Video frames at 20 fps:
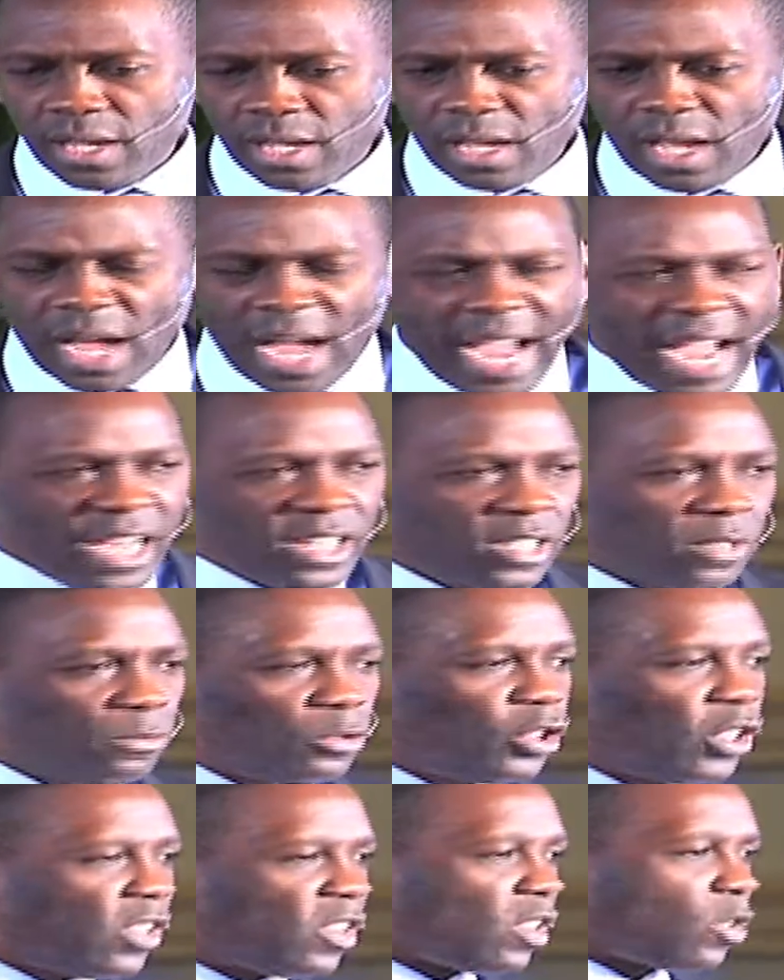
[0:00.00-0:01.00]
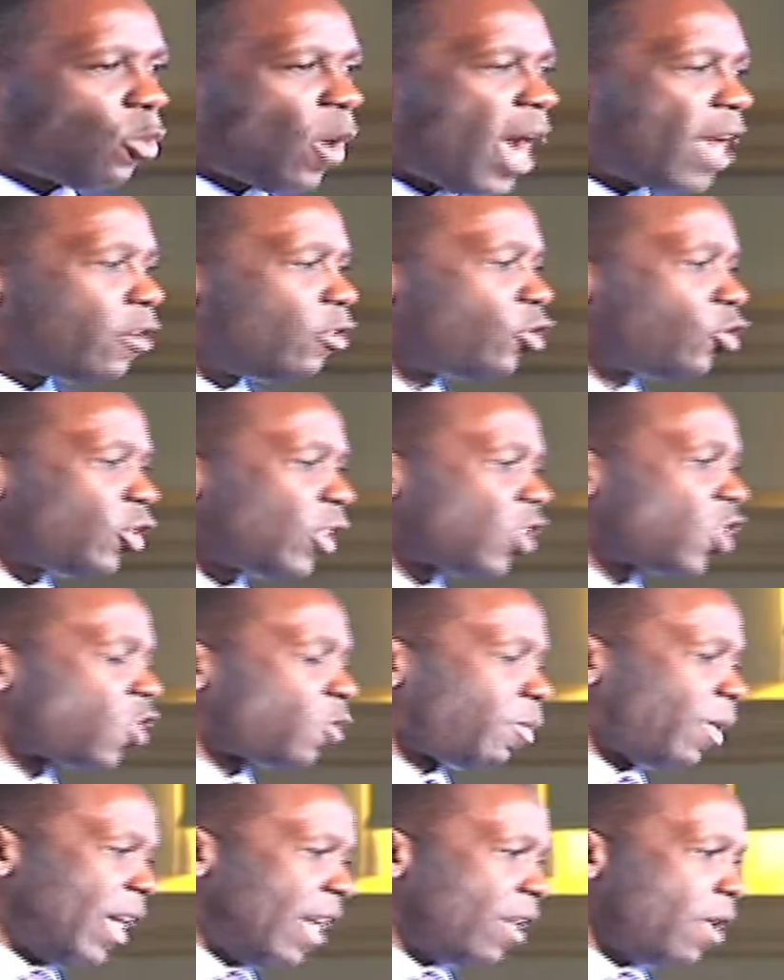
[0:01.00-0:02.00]
I asked him, Jesus, why don't you
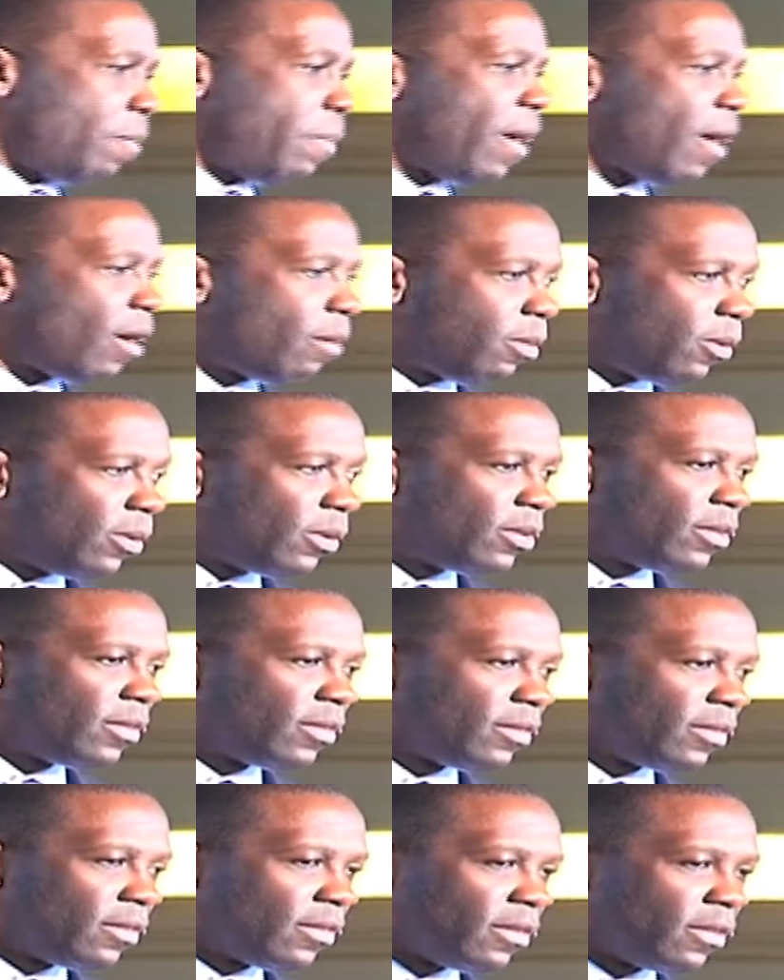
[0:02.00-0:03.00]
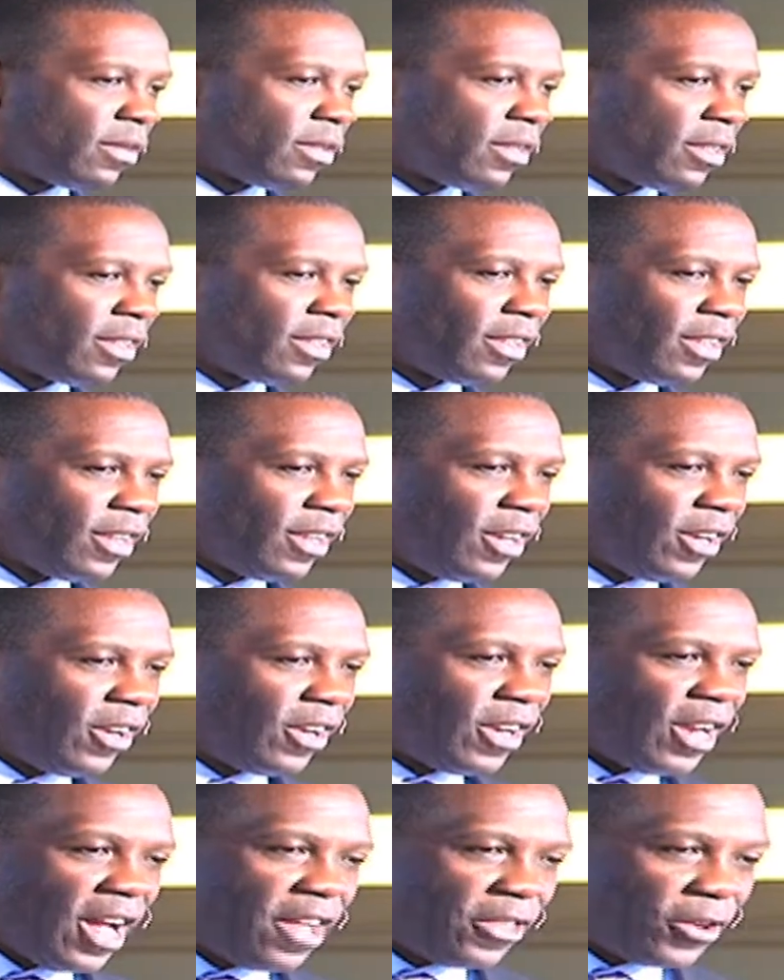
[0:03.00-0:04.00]
explain the parable?
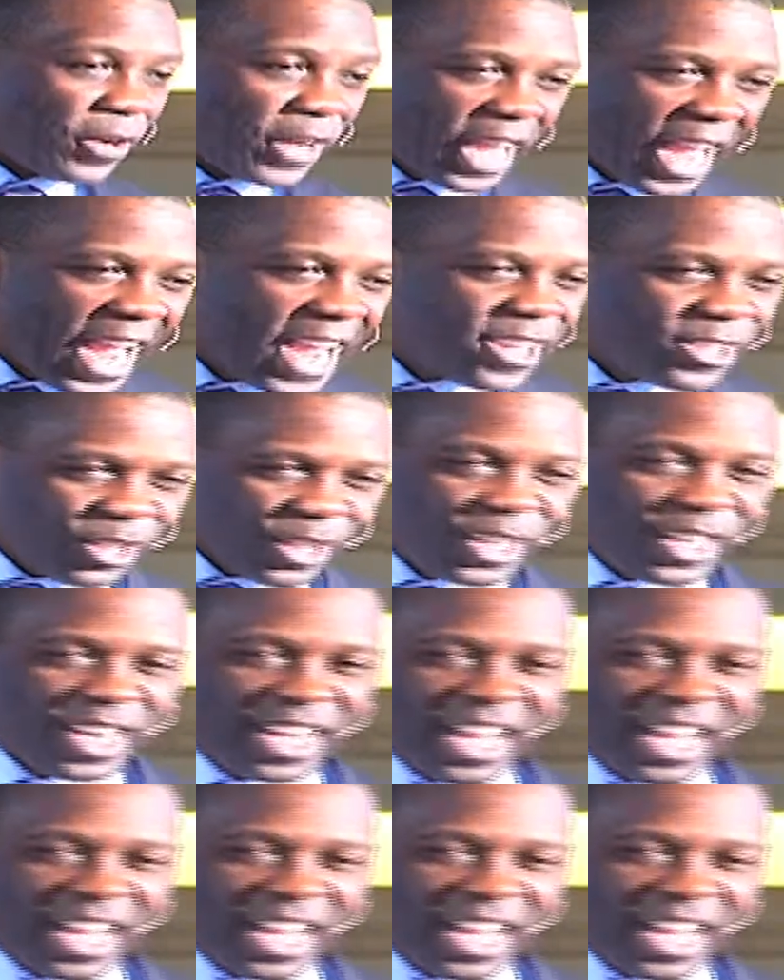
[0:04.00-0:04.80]
Another occasion,